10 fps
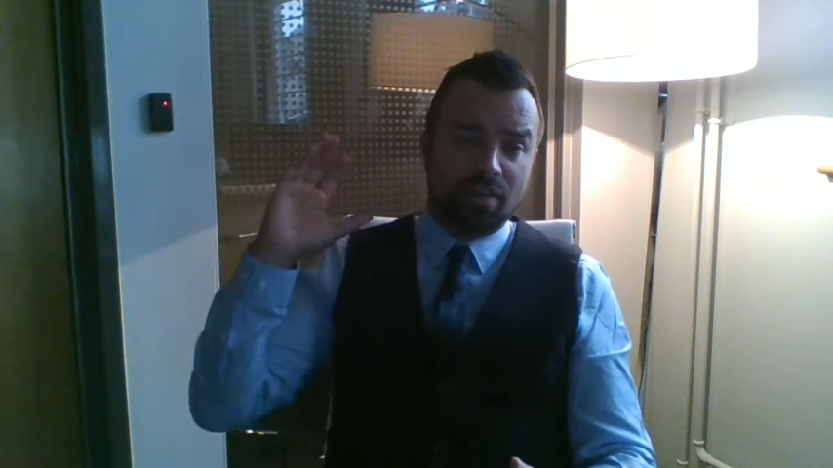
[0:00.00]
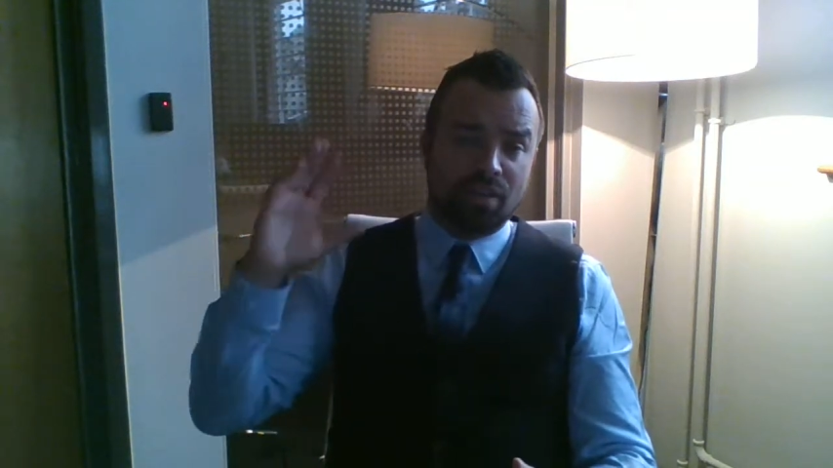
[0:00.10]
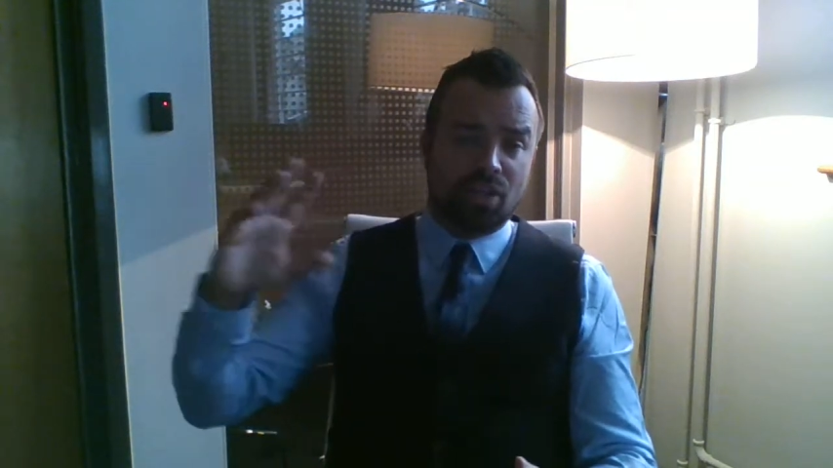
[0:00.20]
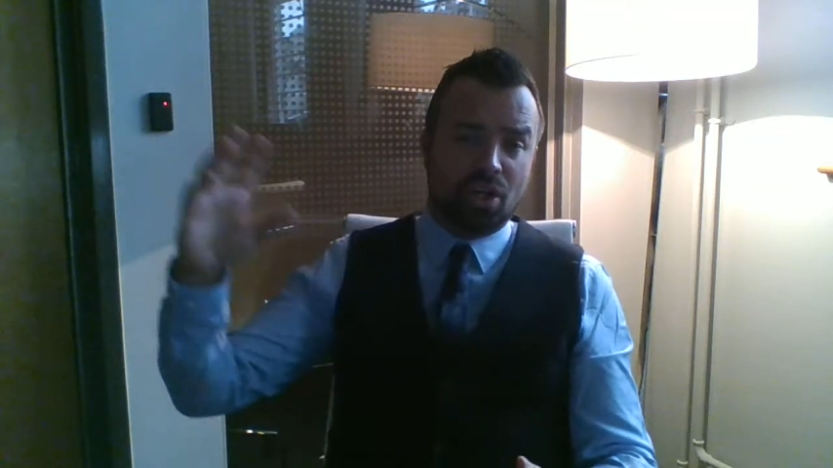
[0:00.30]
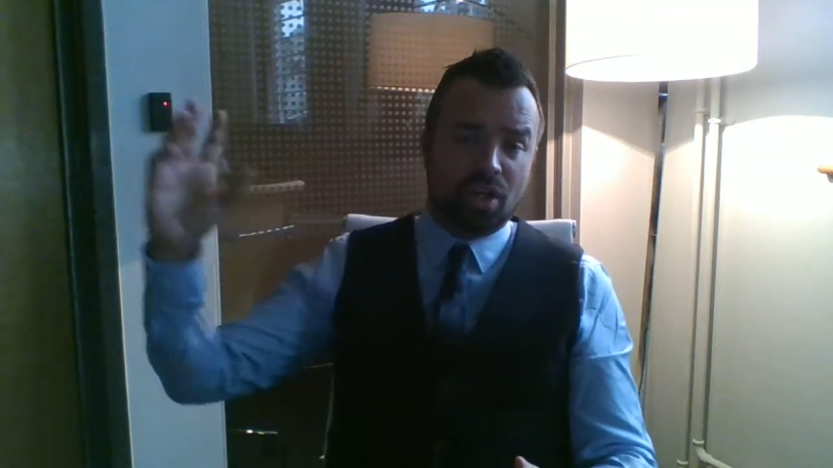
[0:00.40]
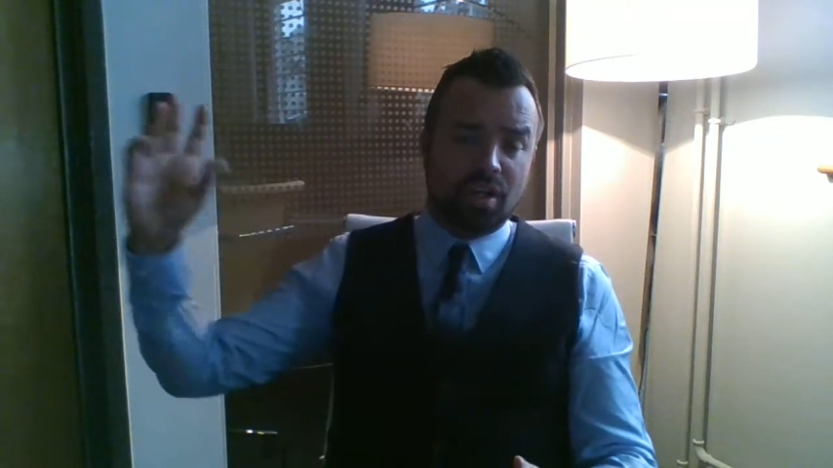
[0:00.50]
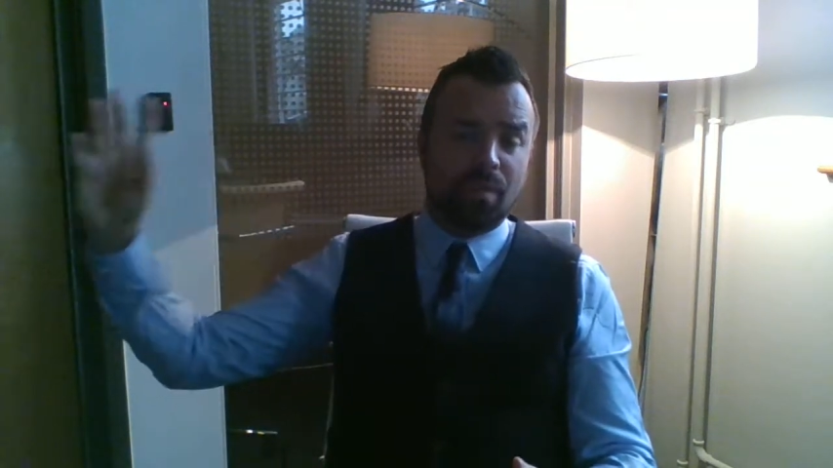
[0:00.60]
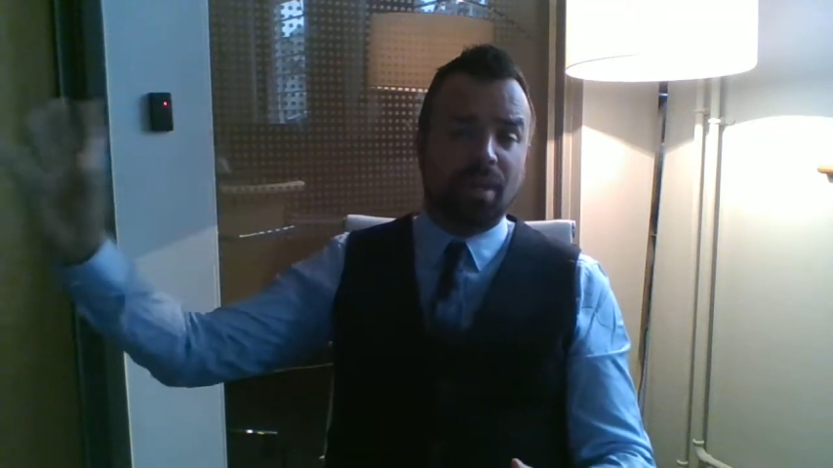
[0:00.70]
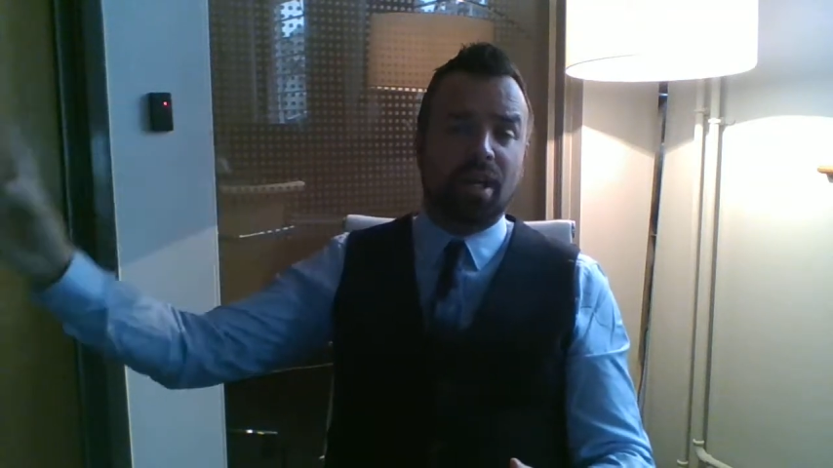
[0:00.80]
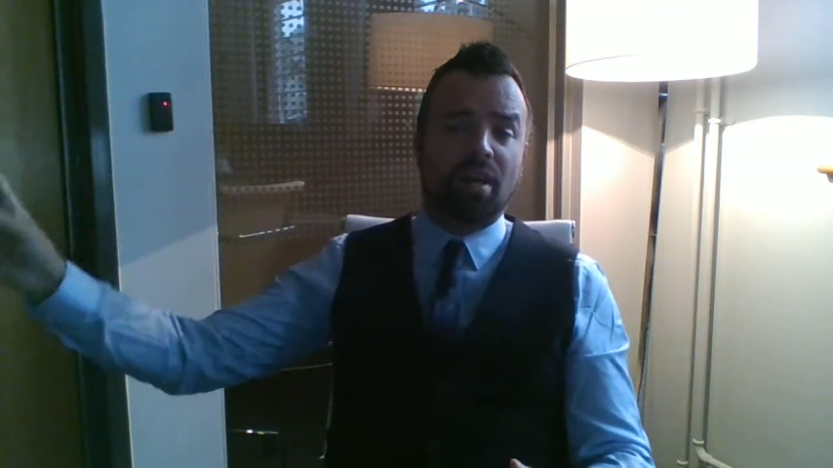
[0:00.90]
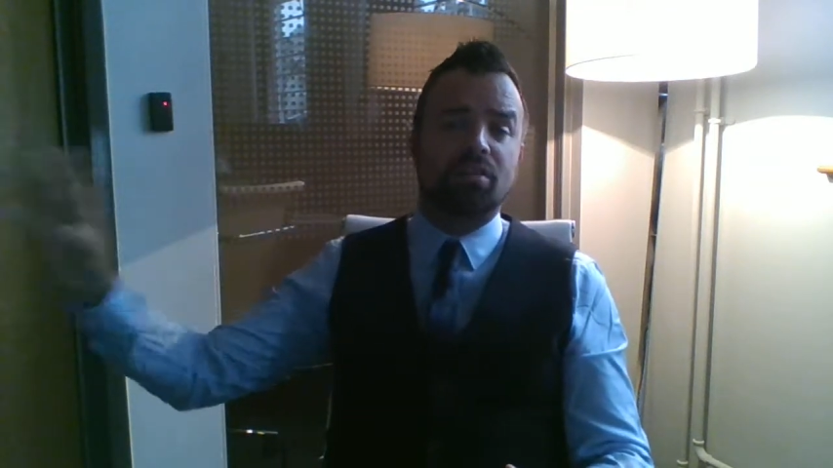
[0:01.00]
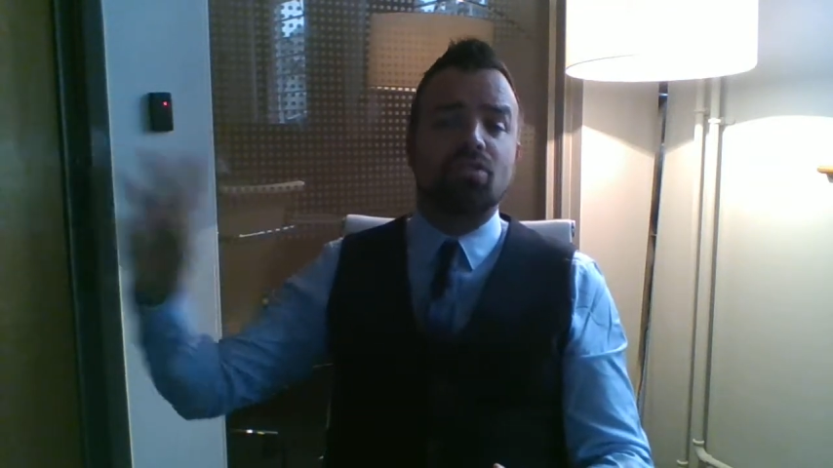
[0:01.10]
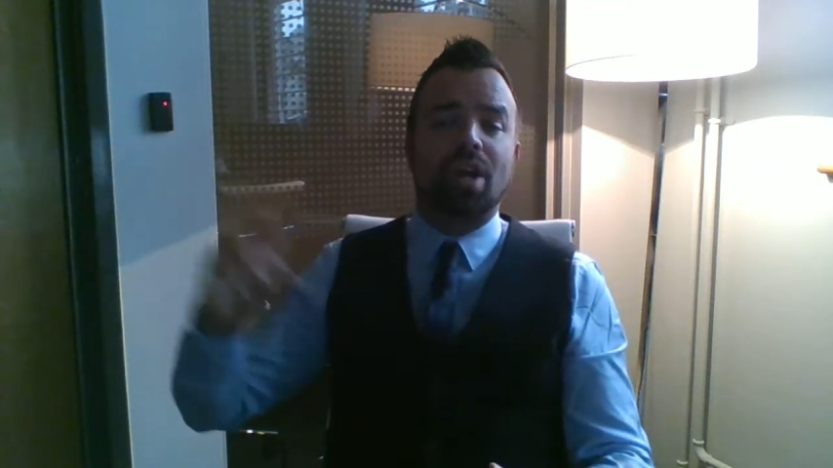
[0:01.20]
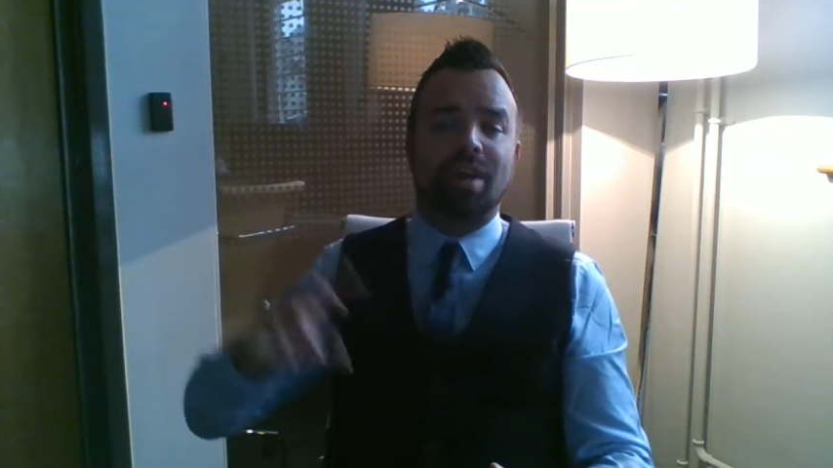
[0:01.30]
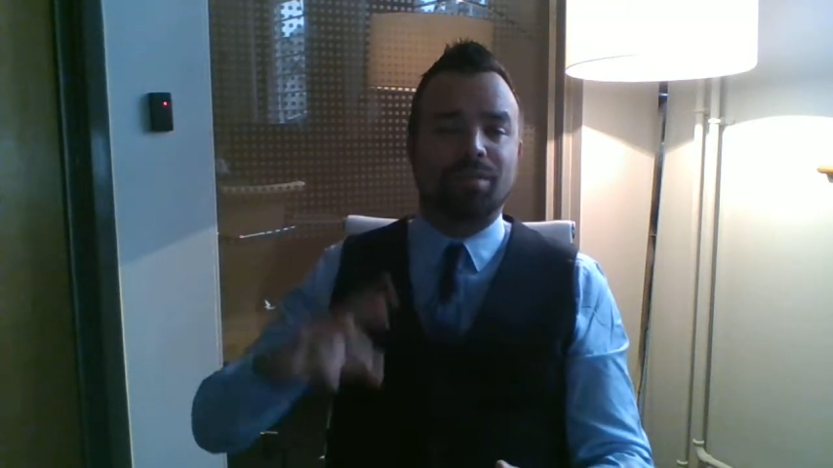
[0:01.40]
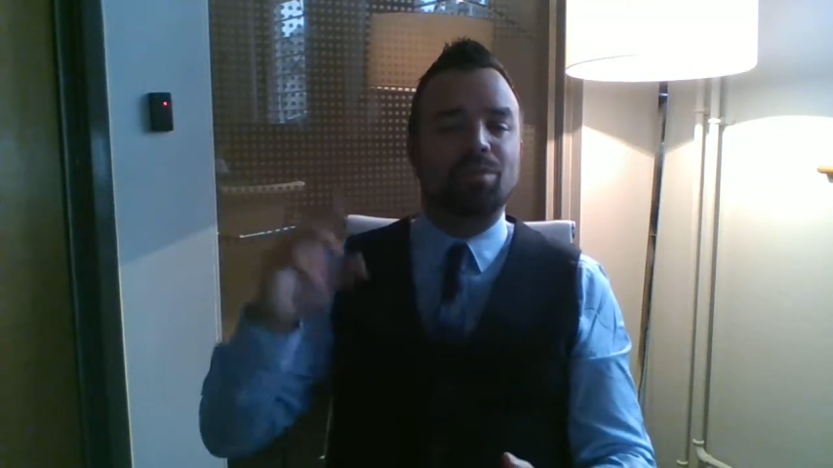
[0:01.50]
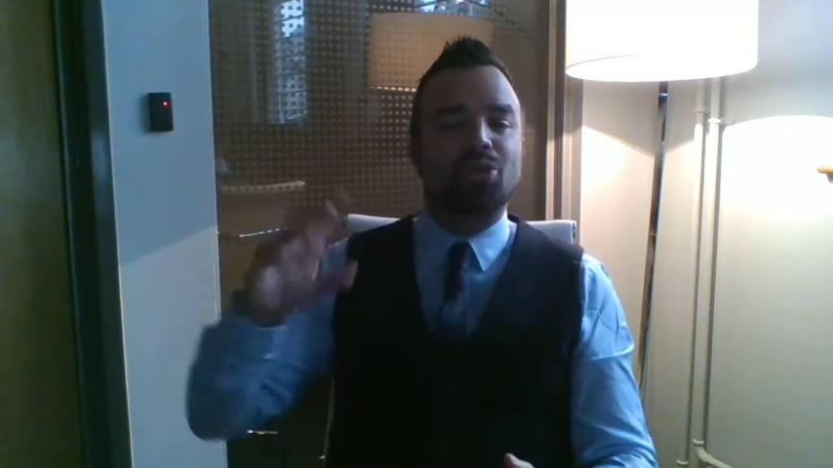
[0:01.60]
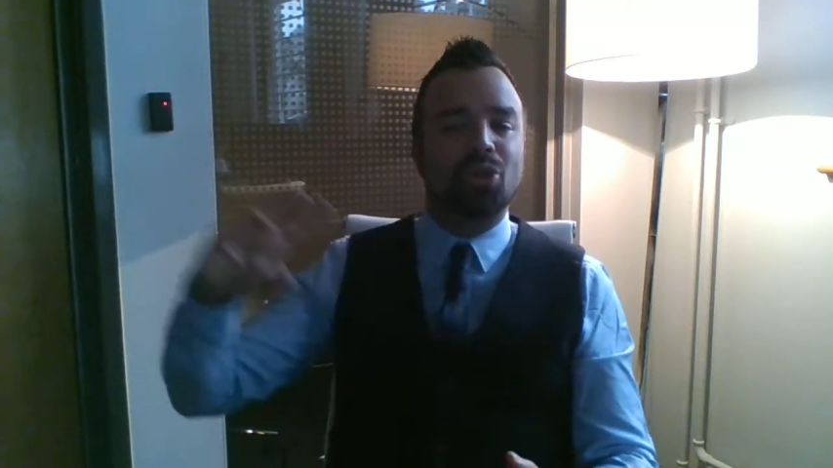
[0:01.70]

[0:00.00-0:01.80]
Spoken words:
the journey that we're going to travel